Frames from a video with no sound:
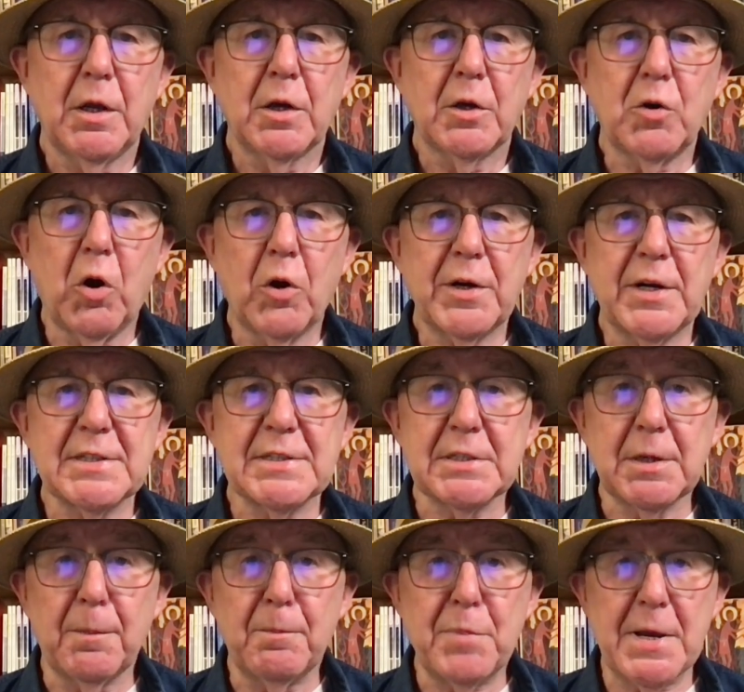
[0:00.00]
God
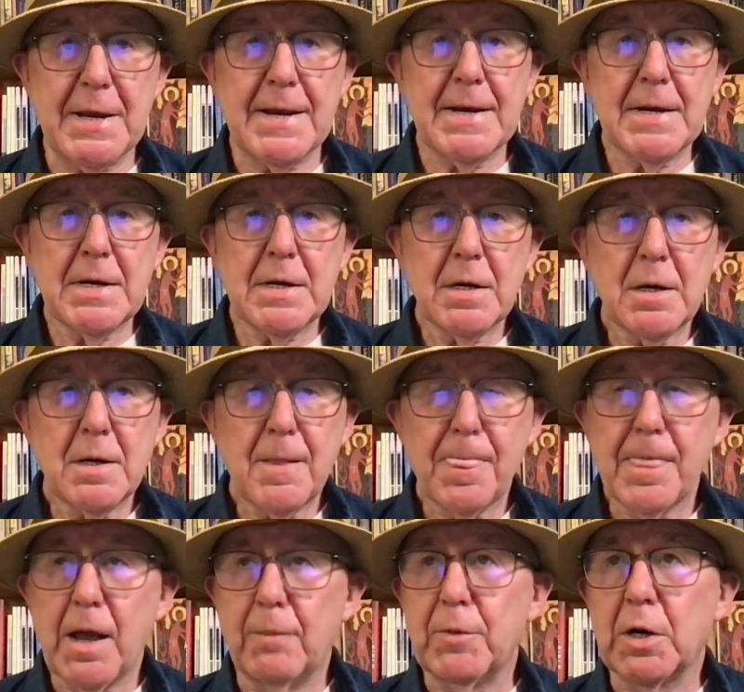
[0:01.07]
isn't a being
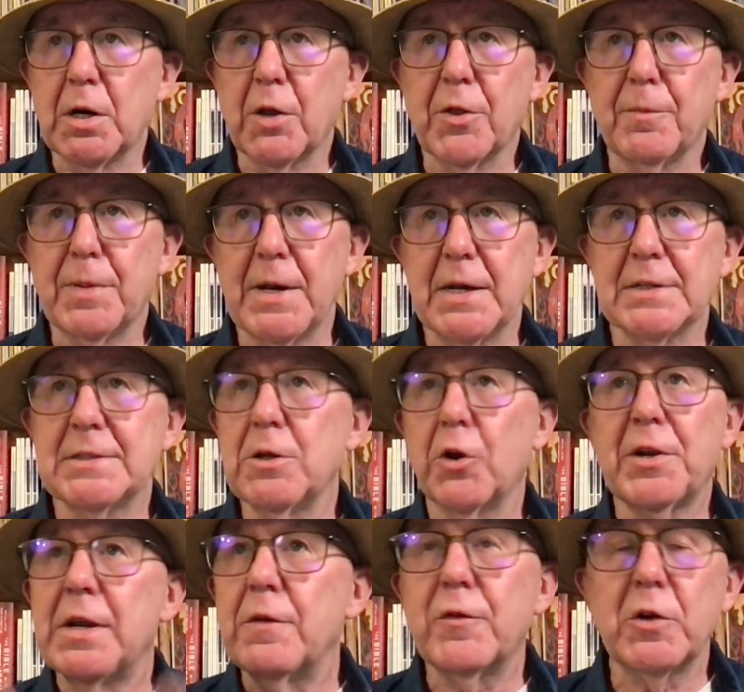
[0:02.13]
among other beings,
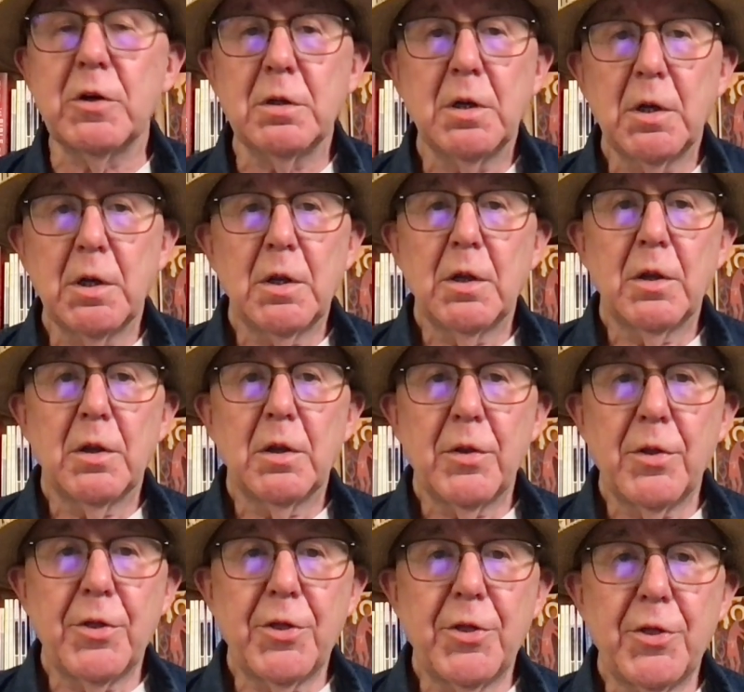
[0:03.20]
not even
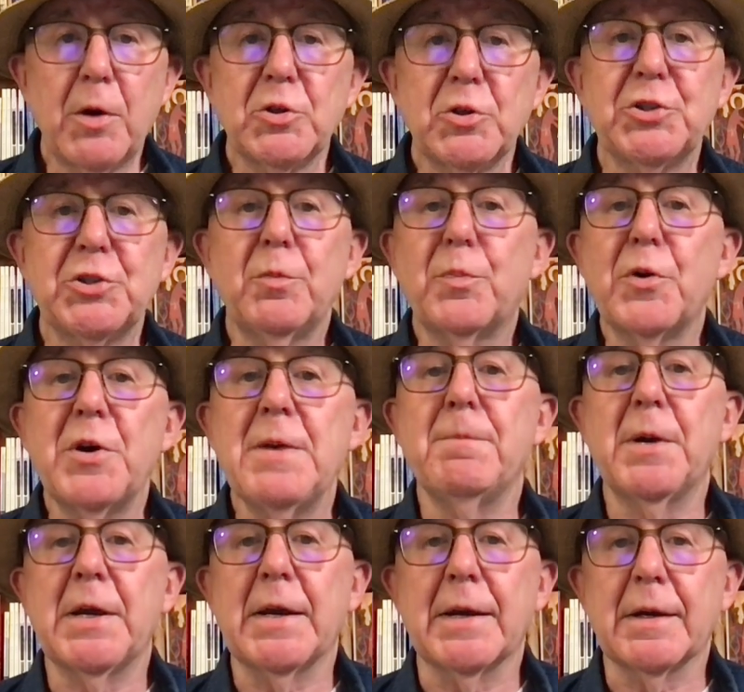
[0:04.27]
the most supreme
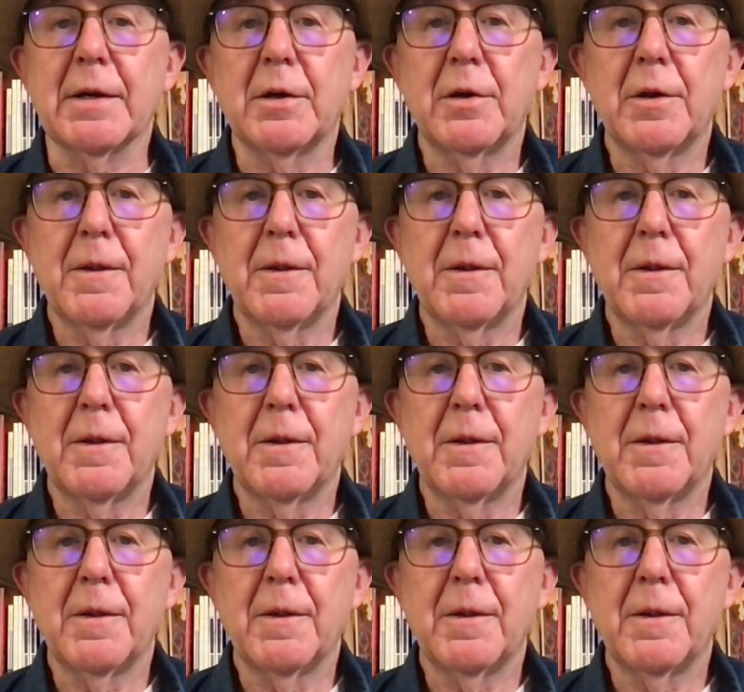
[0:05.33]
being.